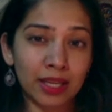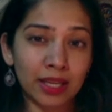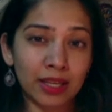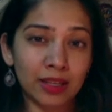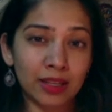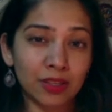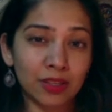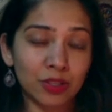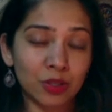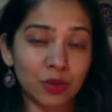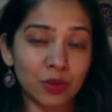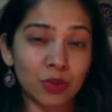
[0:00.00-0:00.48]

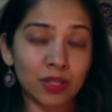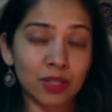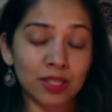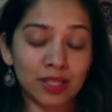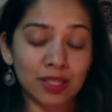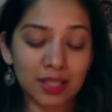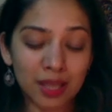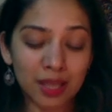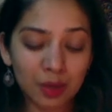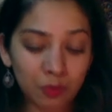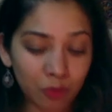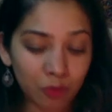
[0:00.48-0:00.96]
So
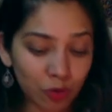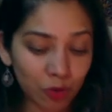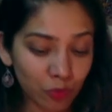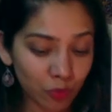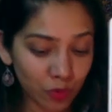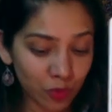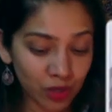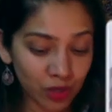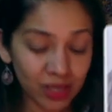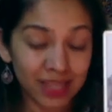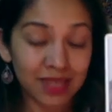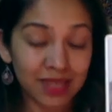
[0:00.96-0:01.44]
December
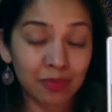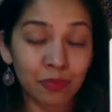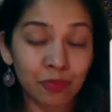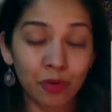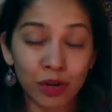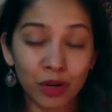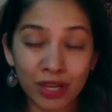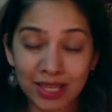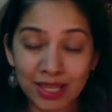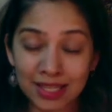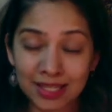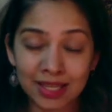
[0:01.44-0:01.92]

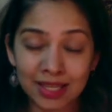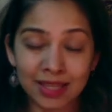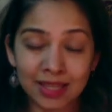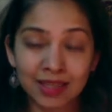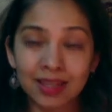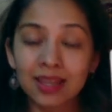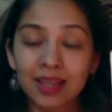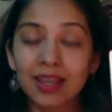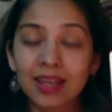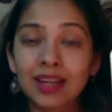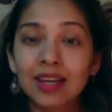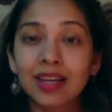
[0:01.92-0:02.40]
brings in
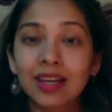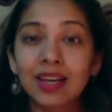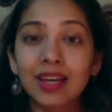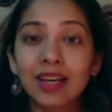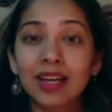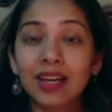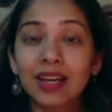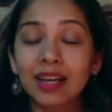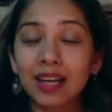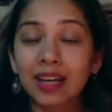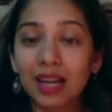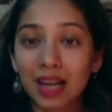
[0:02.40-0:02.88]

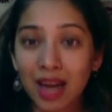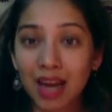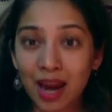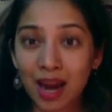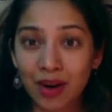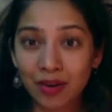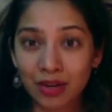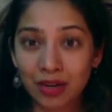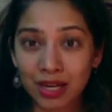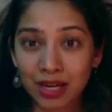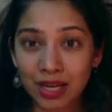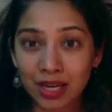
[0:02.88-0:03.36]

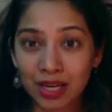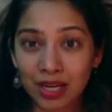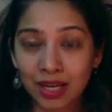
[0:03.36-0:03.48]
clarity.